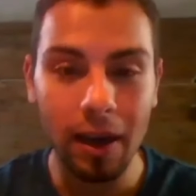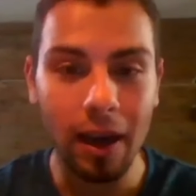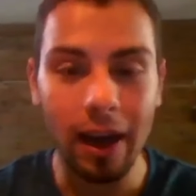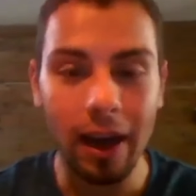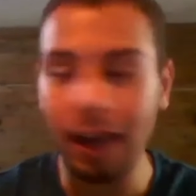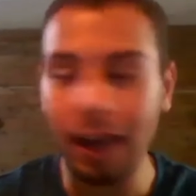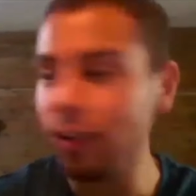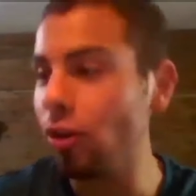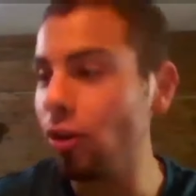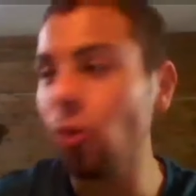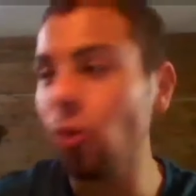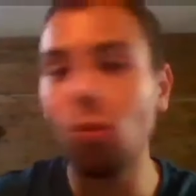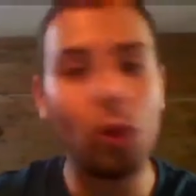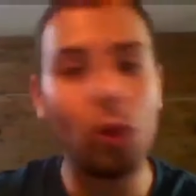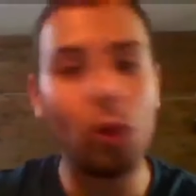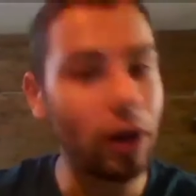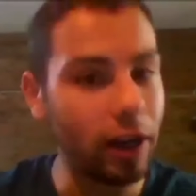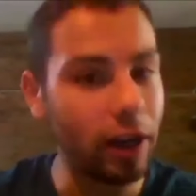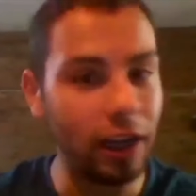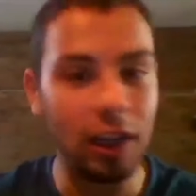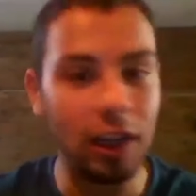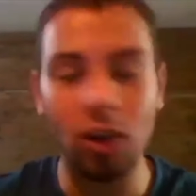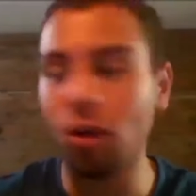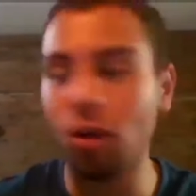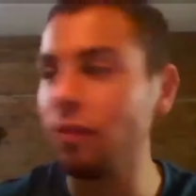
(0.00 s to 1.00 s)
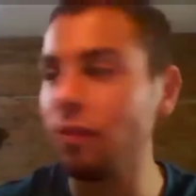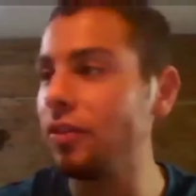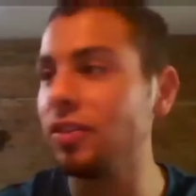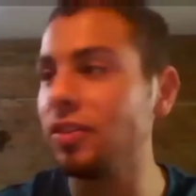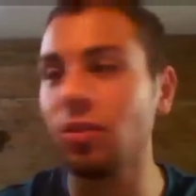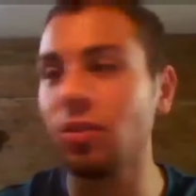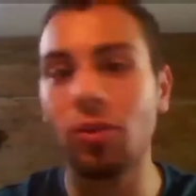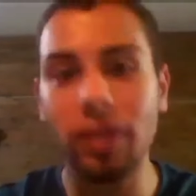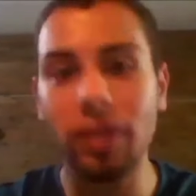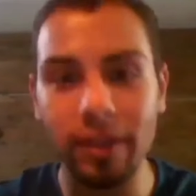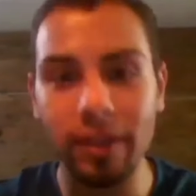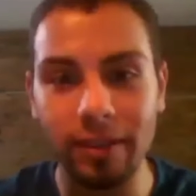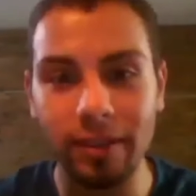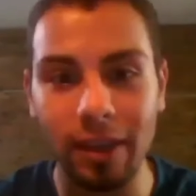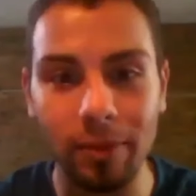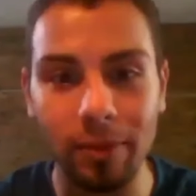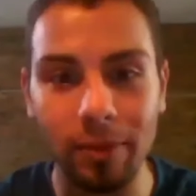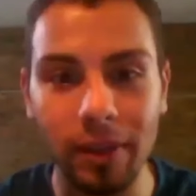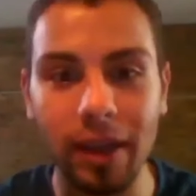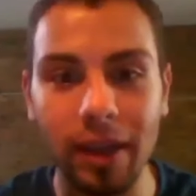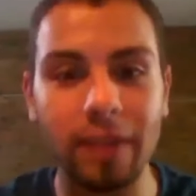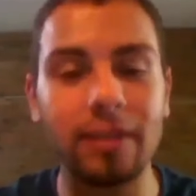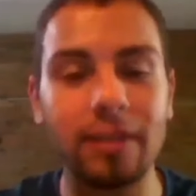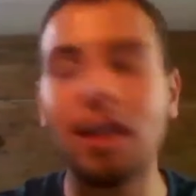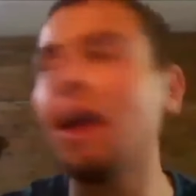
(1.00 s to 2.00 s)
I don't work in an office or in
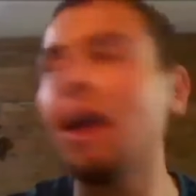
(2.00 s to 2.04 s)
something and say,